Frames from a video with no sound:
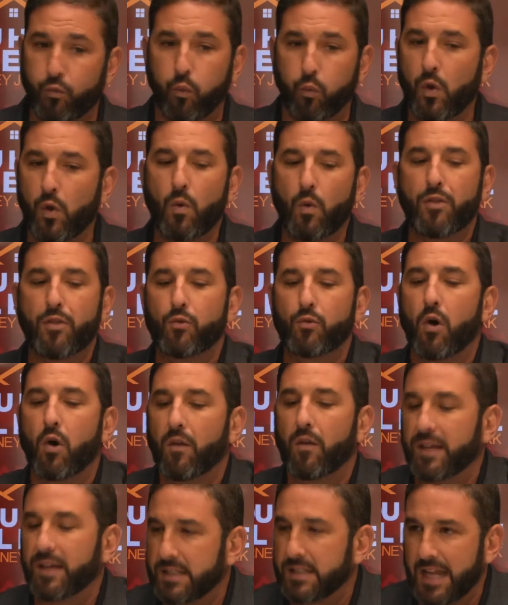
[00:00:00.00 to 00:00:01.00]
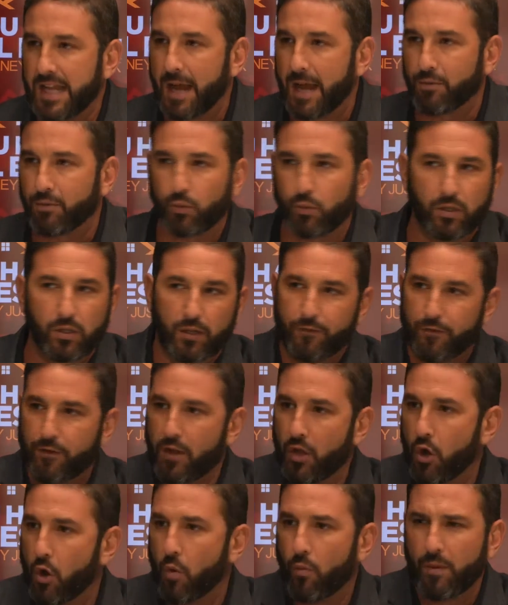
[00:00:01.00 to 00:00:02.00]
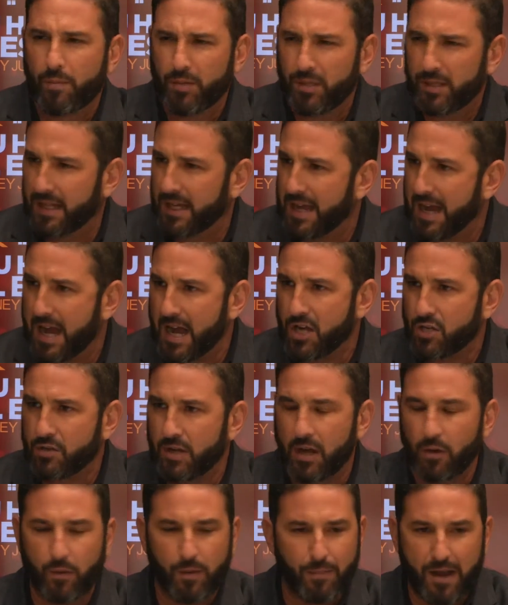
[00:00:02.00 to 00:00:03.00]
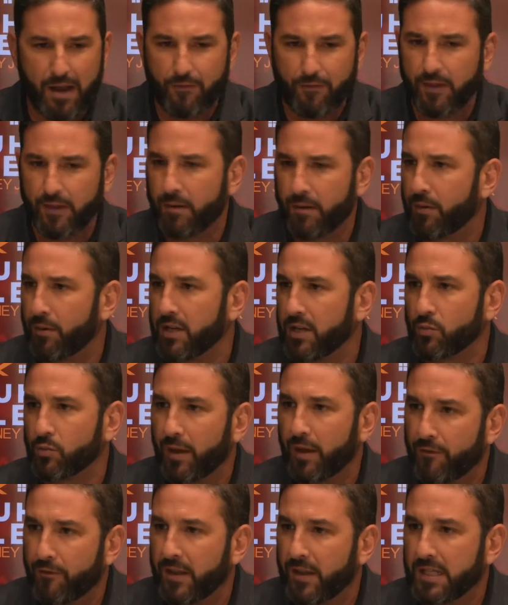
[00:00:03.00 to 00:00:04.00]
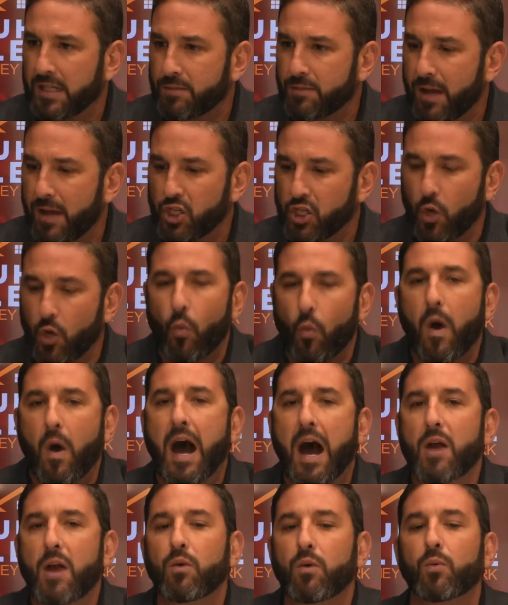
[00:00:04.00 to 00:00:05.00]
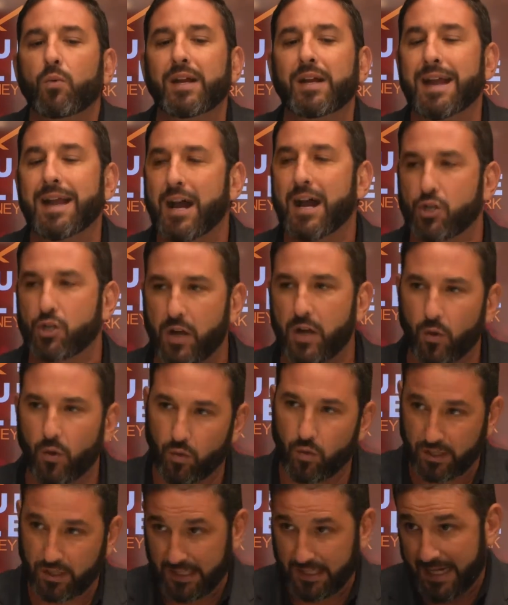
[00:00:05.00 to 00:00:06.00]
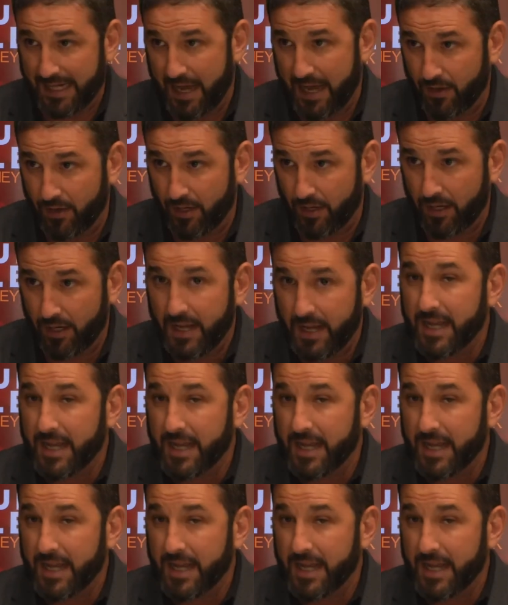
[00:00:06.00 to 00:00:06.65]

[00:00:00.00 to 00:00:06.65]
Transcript: we went through all these steps. We looked for the home. We put the contract. We paid for the appraisal, paid for the inspection. Why would we not try to work together